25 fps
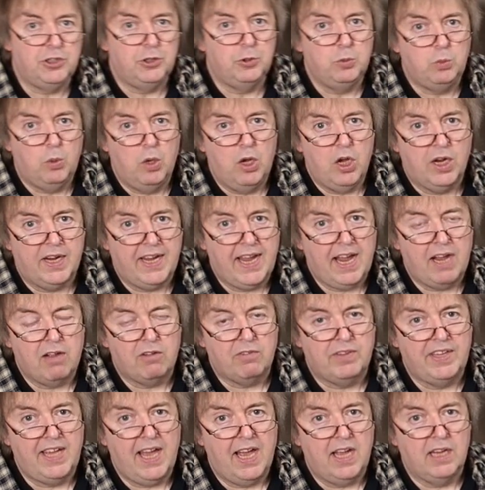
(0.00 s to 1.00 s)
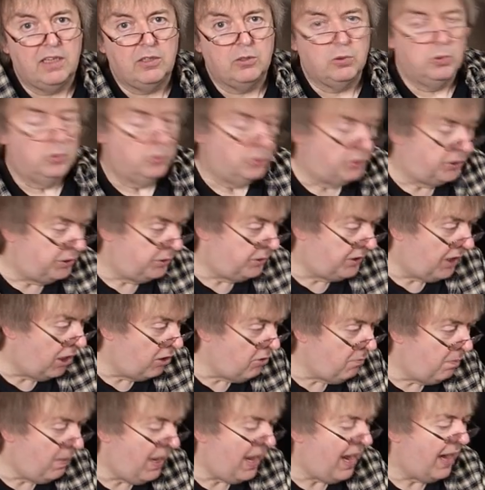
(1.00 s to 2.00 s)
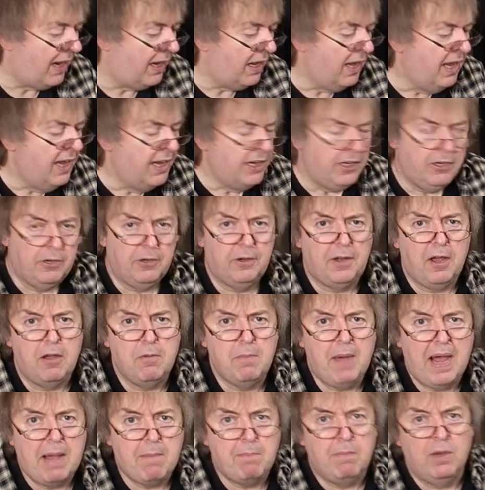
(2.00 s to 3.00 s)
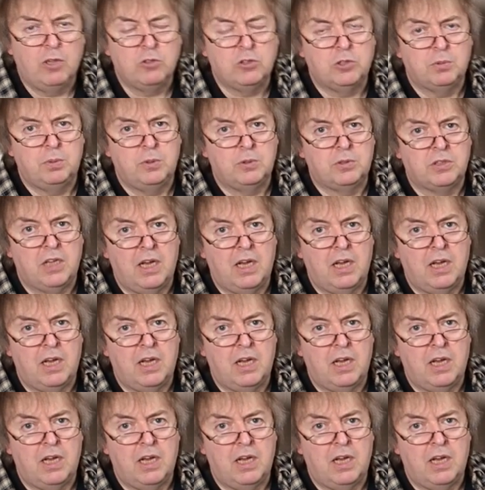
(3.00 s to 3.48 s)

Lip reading: You work out the angles, you go back multiple